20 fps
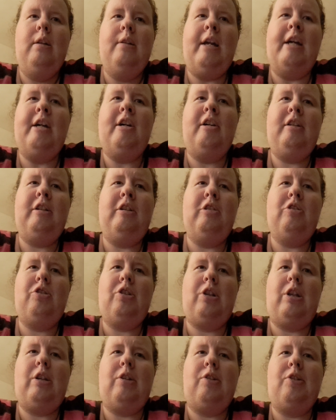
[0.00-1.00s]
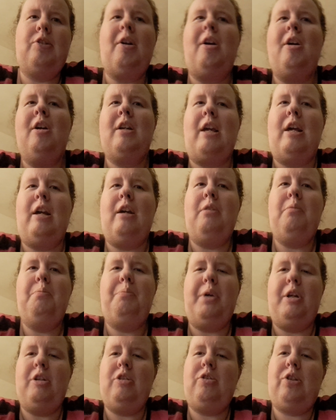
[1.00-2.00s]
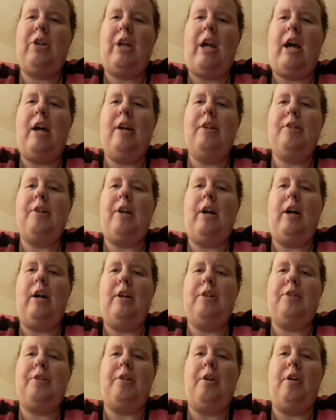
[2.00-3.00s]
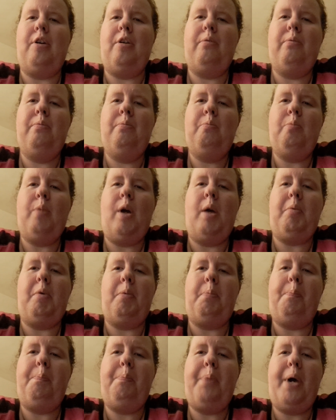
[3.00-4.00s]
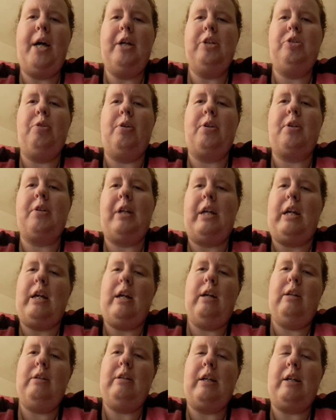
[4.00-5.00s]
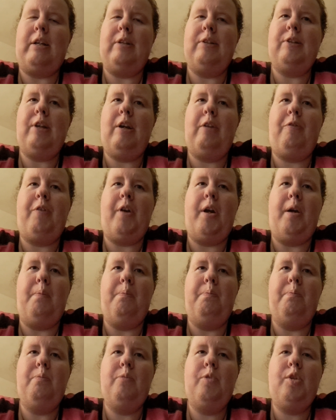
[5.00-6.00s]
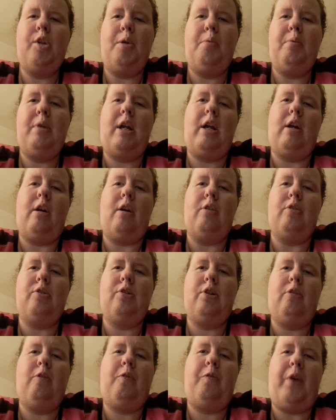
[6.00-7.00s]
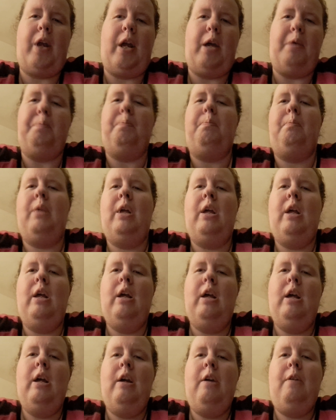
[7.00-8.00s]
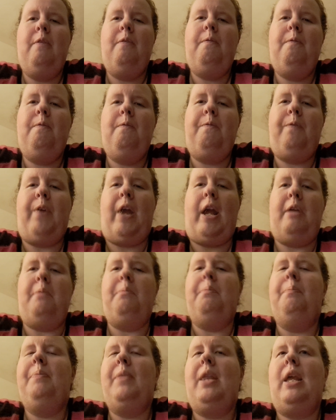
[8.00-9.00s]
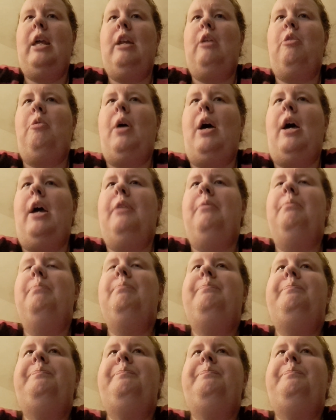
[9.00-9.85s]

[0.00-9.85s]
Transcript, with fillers: not only is she starring in it, but she has also Robert Patrick, like, like I said, from Terminator 2 fam, fame, in a way.